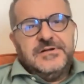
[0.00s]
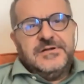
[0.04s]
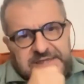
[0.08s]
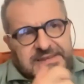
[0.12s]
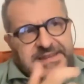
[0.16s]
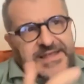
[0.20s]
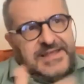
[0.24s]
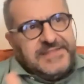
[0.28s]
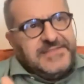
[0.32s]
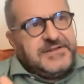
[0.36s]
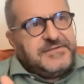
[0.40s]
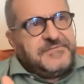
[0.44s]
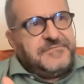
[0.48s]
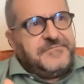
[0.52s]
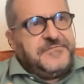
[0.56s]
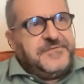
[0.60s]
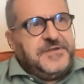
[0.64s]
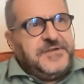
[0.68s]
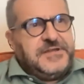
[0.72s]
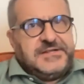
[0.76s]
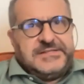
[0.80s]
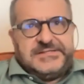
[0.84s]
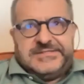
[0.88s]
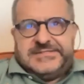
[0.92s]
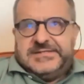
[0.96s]
In other
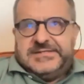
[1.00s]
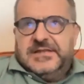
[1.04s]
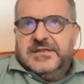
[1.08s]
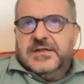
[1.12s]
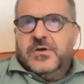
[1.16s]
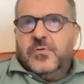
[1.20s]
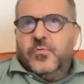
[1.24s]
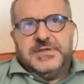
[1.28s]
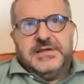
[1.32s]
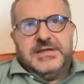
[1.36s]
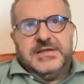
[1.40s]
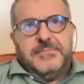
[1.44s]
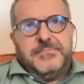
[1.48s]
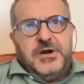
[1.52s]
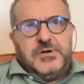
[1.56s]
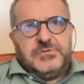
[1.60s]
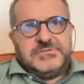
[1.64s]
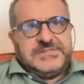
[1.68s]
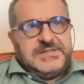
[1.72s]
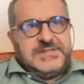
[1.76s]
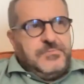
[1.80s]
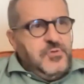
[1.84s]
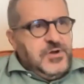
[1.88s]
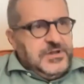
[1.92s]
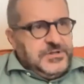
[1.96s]
fields, think about
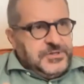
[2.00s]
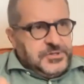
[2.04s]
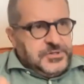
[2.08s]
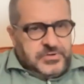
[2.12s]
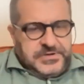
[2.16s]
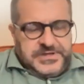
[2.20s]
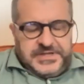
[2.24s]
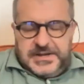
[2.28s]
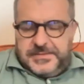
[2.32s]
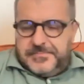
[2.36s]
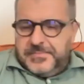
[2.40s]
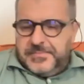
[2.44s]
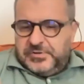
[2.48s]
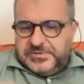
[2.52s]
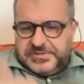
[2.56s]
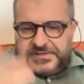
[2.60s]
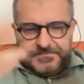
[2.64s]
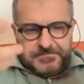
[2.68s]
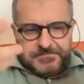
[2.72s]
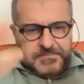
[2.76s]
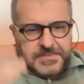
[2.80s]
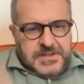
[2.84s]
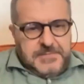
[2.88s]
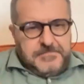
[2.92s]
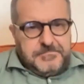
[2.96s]
someone talking about
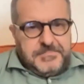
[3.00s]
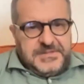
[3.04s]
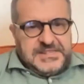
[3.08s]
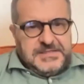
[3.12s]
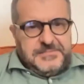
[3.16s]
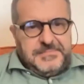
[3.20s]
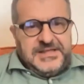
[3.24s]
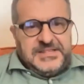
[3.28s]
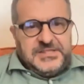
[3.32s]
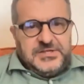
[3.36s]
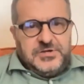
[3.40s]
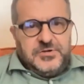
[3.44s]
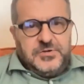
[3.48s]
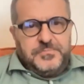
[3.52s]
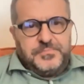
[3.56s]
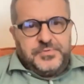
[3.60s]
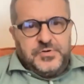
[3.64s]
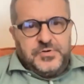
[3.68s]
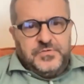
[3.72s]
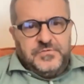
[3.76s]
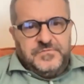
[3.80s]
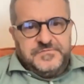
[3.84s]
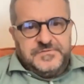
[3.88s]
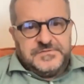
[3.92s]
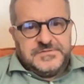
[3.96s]
the mathematical
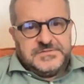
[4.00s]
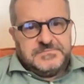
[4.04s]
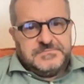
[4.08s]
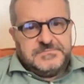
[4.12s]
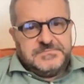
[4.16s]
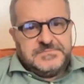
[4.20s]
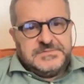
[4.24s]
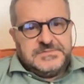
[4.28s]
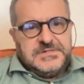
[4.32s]
proofs.